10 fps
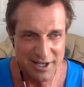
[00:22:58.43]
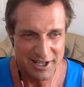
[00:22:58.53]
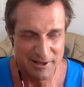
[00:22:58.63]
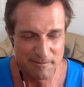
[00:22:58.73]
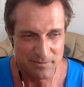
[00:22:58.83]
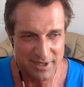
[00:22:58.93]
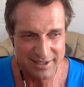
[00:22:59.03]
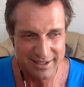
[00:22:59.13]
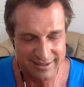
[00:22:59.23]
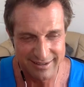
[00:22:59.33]
Um, and
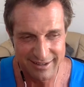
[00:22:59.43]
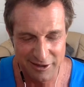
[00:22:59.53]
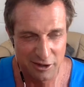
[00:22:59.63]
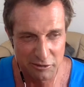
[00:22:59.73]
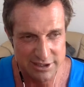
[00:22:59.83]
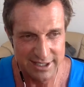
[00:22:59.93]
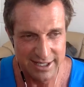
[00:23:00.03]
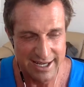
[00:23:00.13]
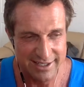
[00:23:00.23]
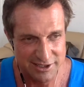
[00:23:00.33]
the only reason I
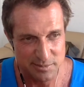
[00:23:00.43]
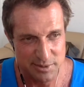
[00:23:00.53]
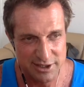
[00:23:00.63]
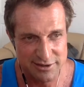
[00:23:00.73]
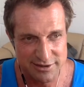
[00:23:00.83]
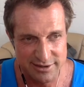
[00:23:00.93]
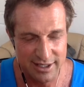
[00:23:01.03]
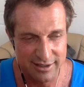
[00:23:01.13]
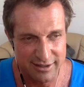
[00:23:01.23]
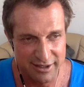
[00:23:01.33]
hate it is because
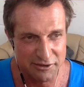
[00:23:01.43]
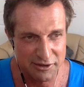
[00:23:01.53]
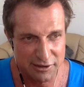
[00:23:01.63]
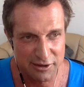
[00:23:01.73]
I, I feel like the